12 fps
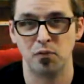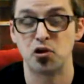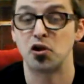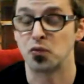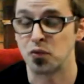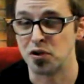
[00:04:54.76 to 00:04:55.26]
you
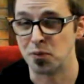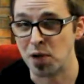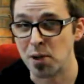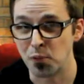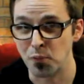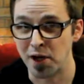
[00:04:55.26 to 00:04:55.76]
could read the
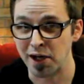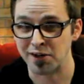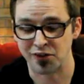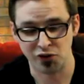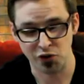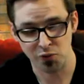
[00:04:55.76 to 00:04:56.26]
paperback,
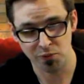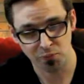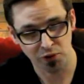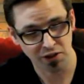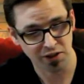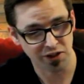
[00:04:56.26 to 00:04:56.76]
so you wouldn't
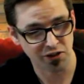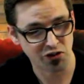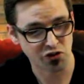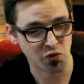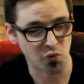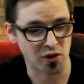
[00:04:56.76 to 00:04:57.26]
put any
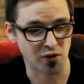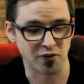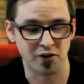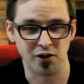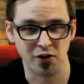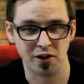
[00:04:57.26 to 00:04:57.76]
additional wear or
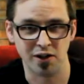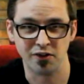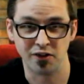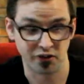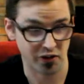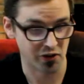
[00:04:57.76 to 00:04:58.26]
tear
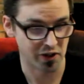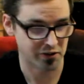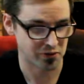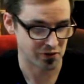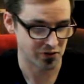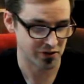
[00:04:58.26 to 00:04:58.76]
on this
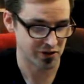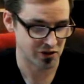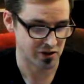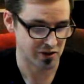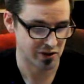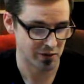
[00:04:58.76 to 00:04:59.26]
collector's
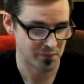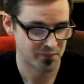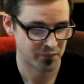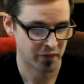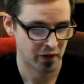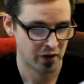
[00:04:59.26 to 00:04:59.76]
edition here.
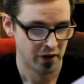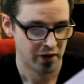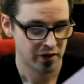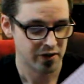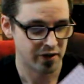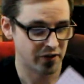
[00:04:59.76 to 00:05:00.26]

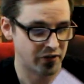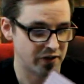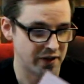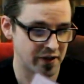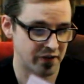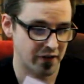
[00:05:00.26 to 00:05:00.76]
You can see
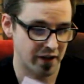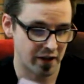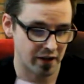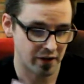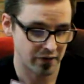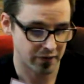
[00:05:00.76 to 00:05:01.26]
the inside
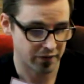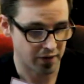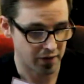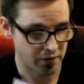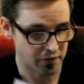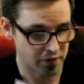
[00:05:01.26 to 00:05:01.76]
has
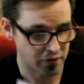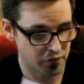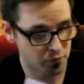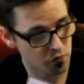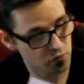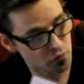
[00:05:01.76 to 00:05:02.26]

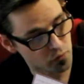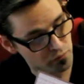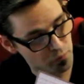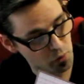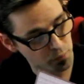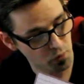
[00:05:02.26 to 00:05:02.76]
these sort
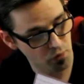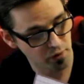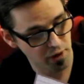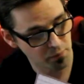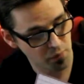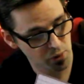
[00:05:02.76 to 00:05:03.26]
of
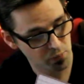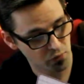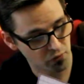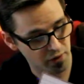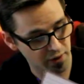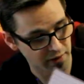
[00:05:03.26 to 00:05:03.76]
purple end
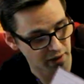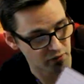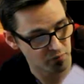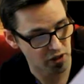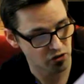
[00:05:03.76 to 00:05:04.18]
papers that kind of